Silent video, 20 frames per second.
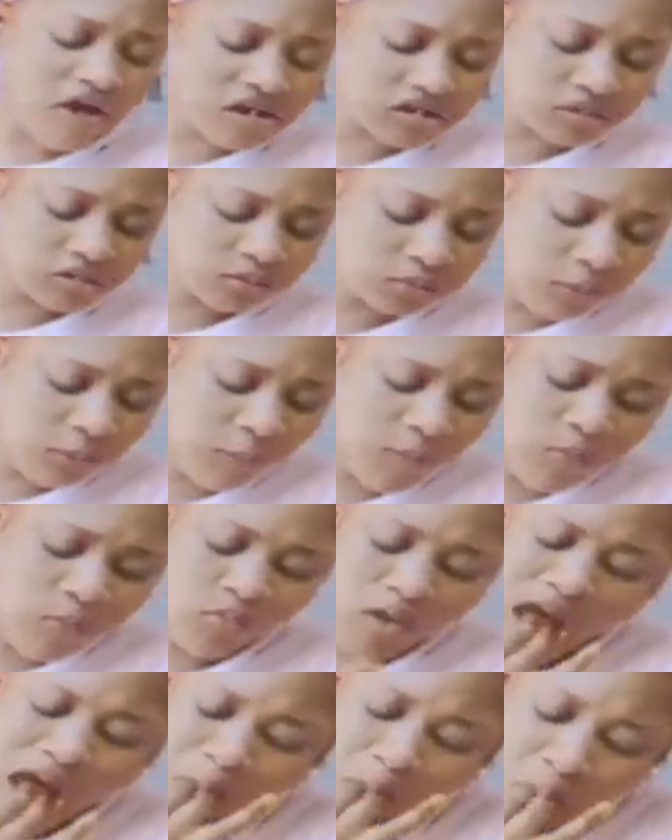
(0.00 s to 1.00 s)
This is
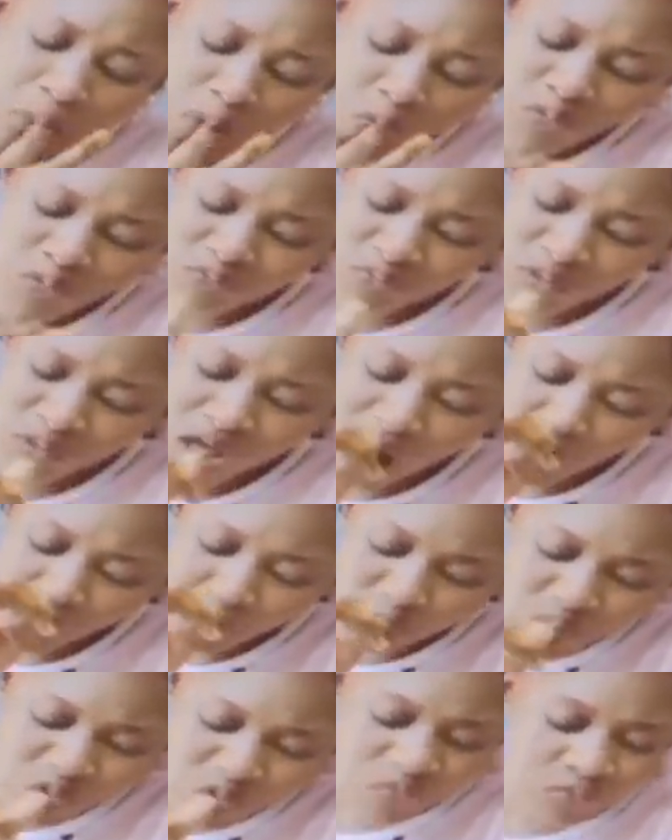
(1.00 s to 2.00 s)
beautiful
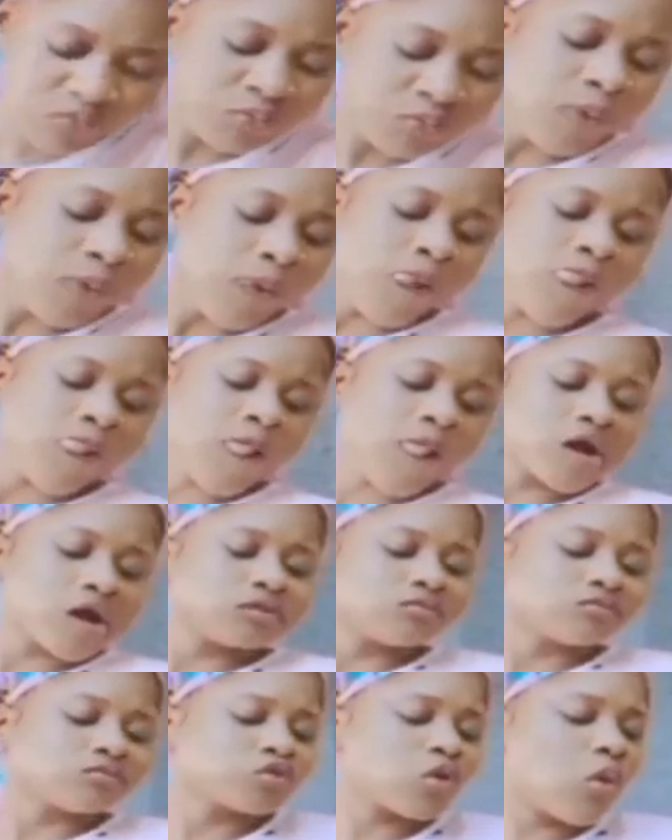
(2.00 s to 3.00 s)
and this is supposed to be a
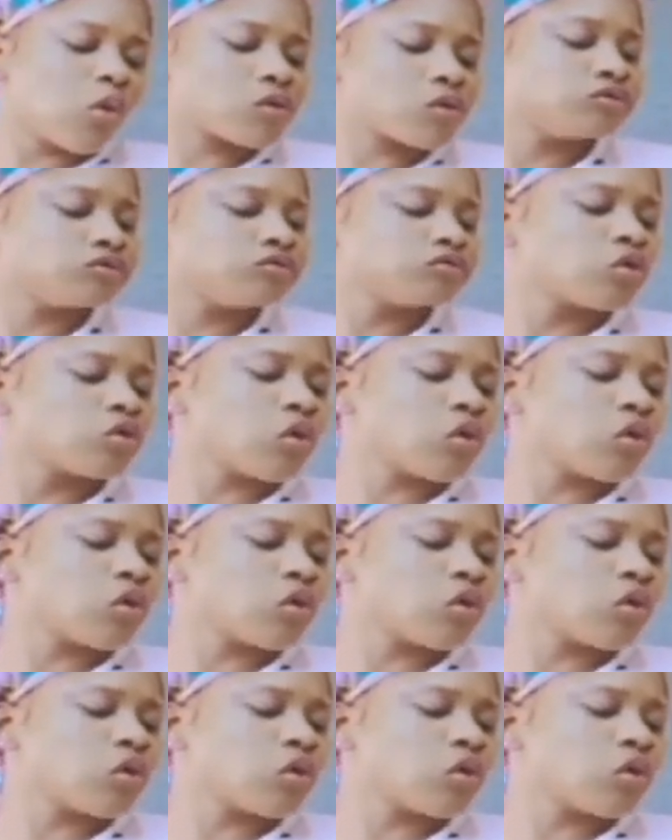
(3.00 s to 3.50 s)
blessing.